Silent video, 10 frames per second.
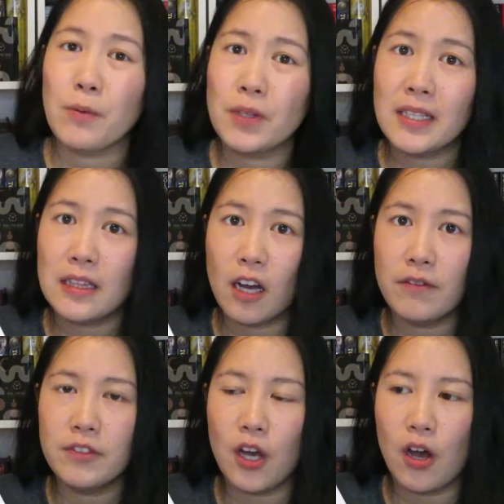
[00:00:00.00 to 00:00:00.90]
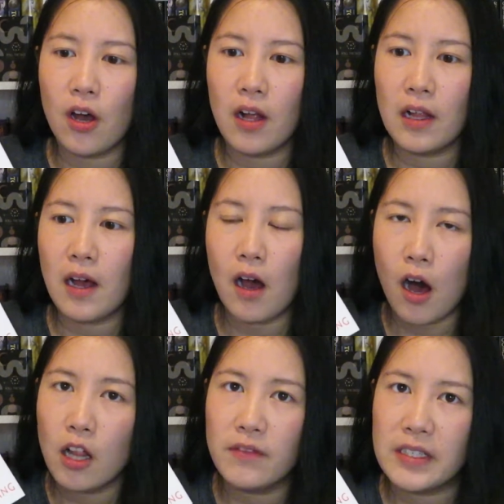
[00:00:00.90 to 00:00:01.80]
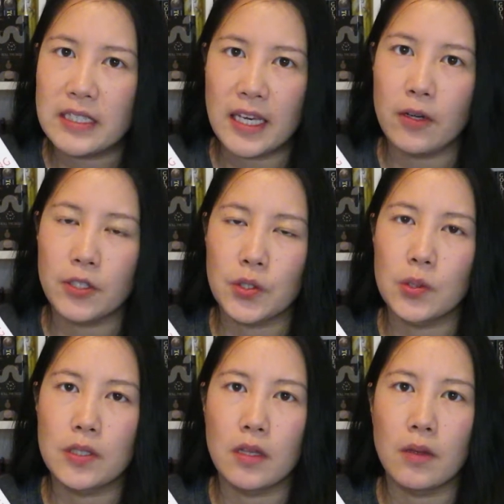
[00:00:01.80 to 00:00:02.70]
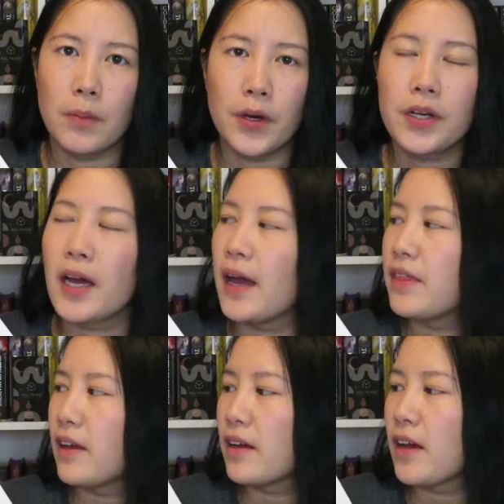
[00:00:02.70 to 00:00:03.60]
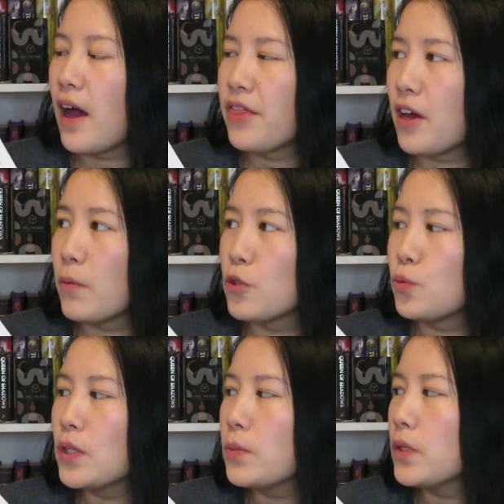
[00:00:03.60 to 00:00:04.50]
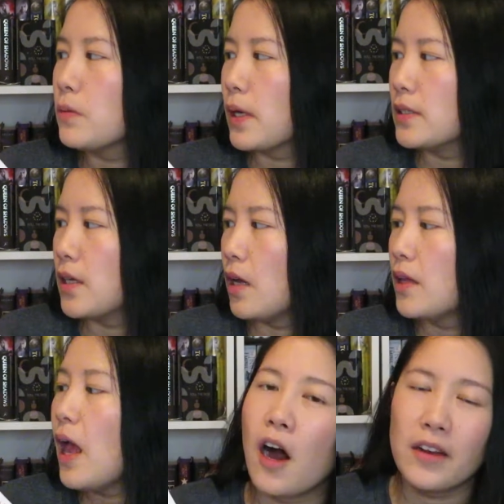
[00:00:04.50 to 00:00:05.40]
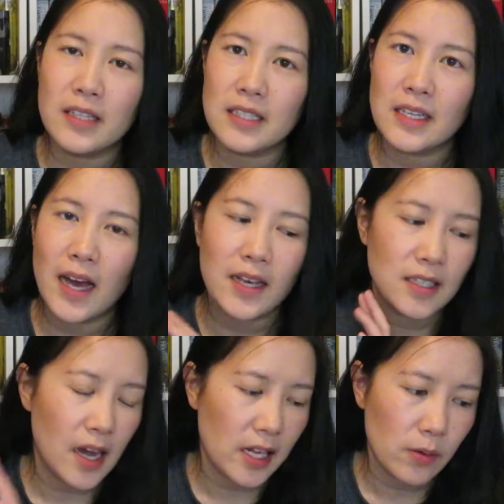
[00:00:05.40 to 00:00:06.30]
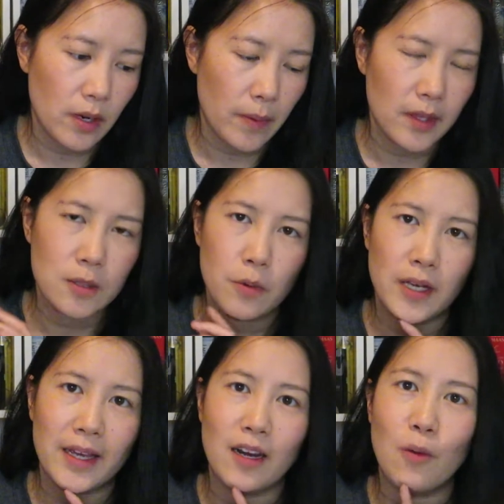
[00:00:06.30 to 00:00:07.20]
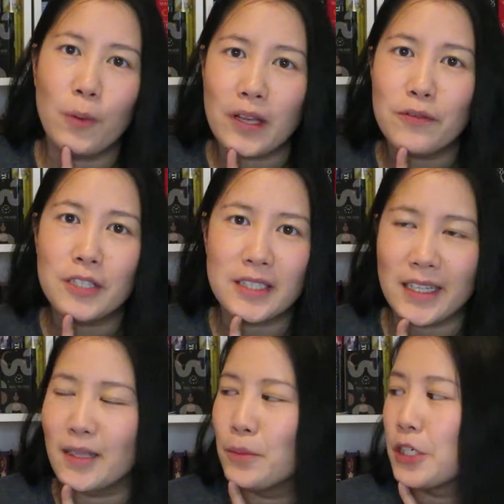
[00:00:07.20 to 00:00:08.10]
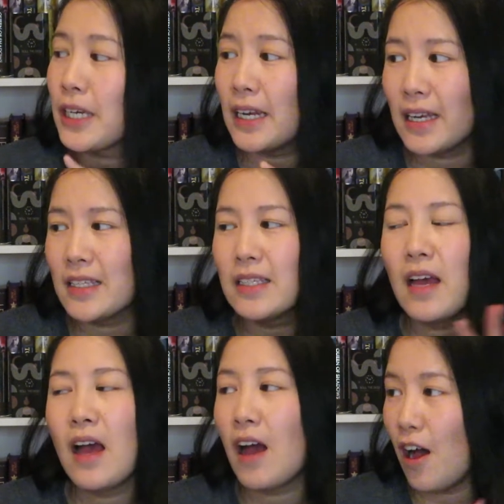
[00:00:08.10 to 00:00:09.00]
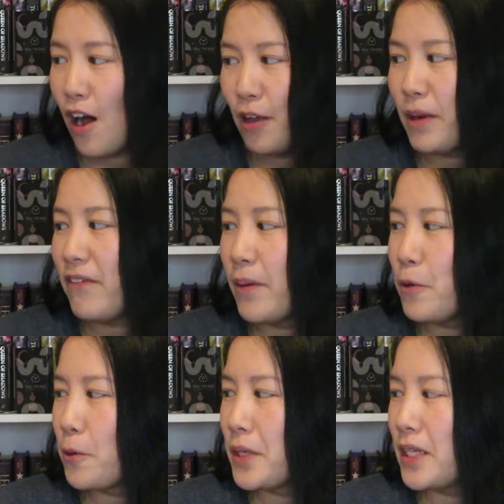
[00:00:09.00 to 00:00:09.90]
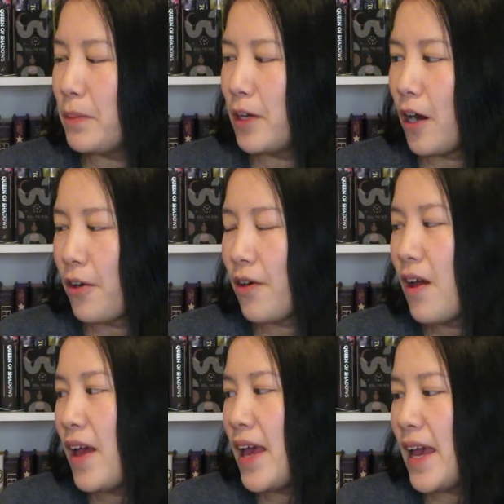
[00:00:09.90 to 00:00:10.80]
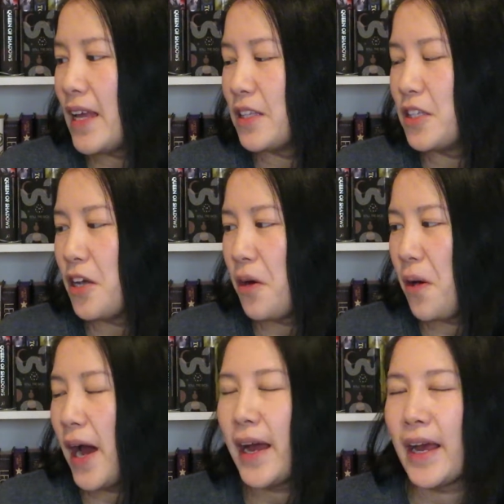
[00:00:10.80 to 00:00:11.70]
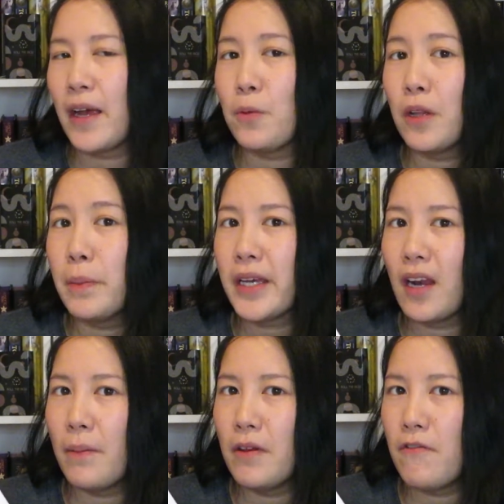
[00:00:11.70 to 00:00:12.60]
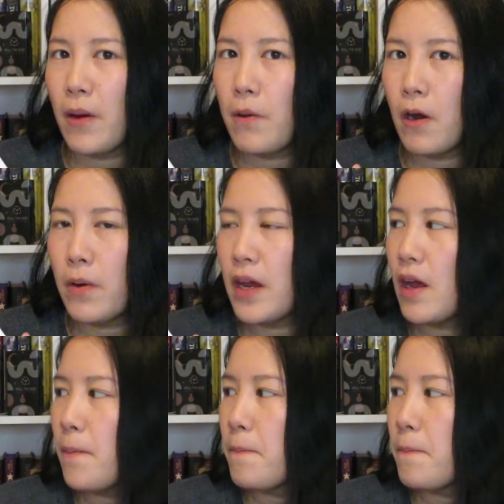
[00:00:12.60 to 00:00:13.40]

really loved all of these characters in the book. I thought it was really, really well done. Honestly guys, highly recommend this book. I cannot wait for the second book. It is on my February TBR, and so I will pick it up in February,